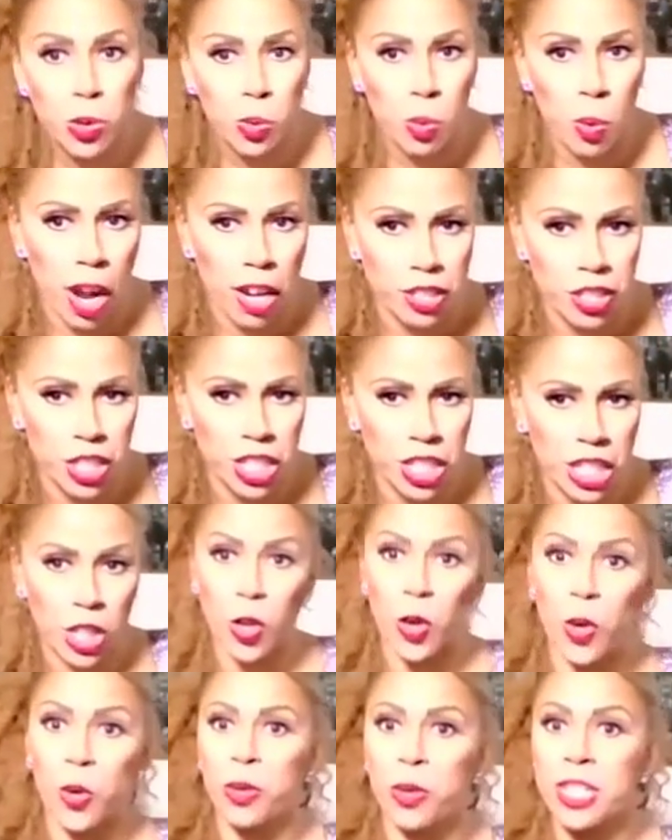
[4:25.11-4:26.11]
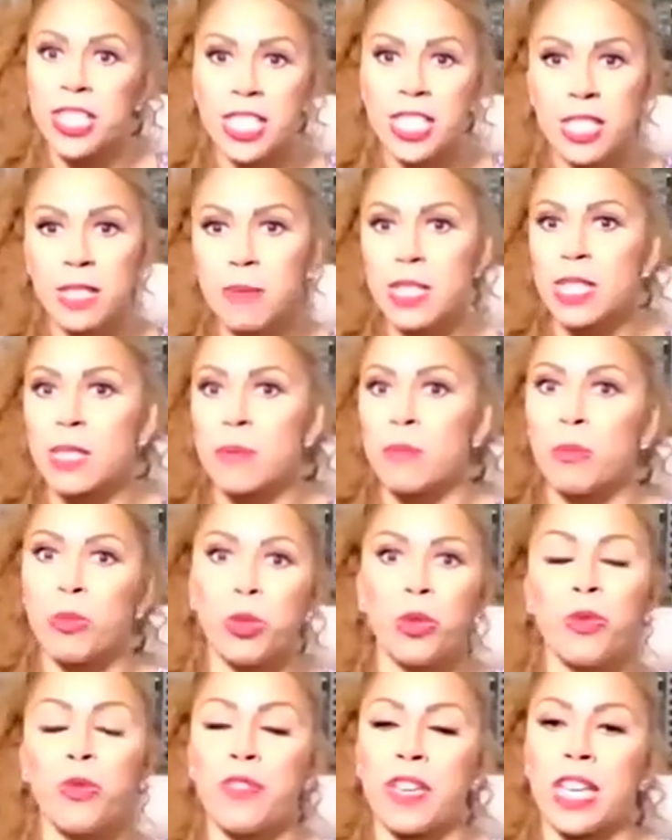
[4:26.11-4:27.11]
watching Christmas
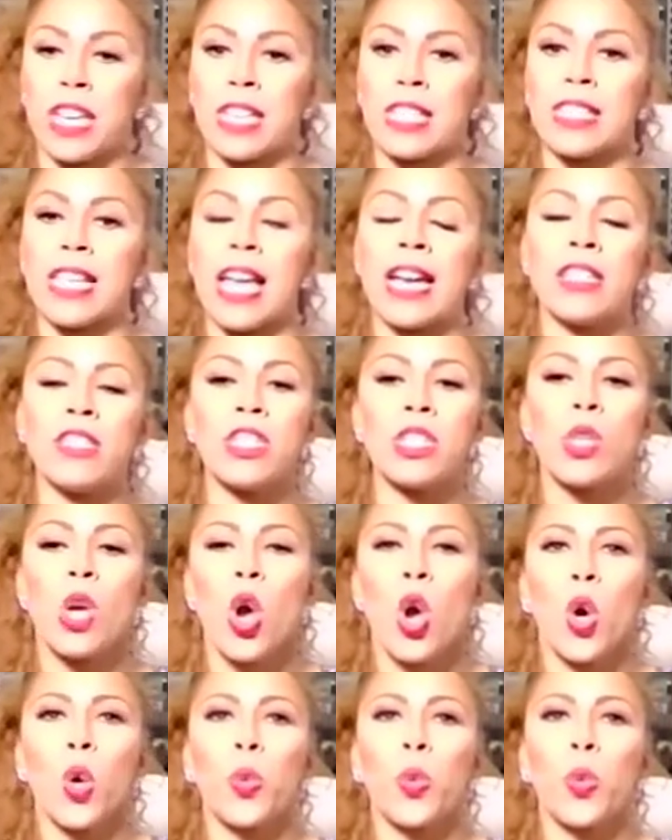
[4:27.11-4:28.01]
movies and just